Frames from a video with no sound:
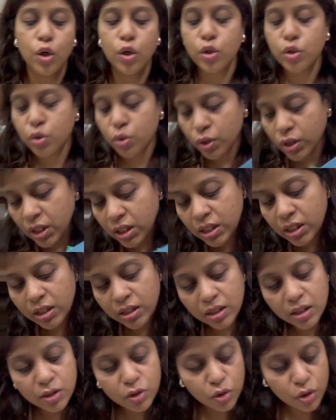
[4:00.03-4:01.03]
So this
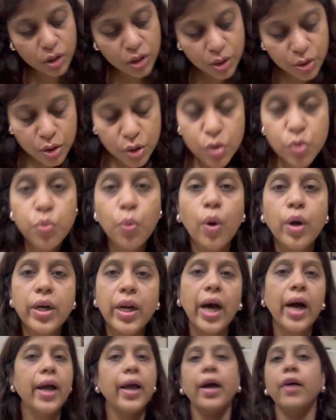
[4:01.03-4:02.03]
is it. So this is what
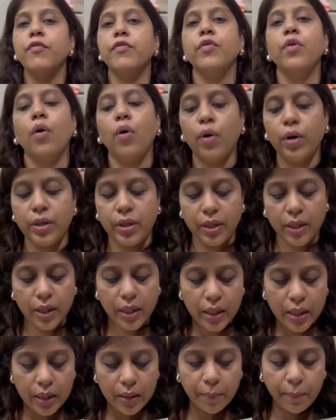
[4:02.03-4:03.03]
I have got
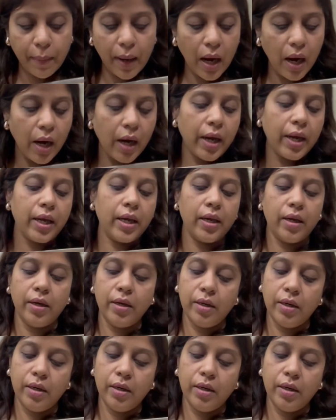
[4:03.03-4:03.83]
in my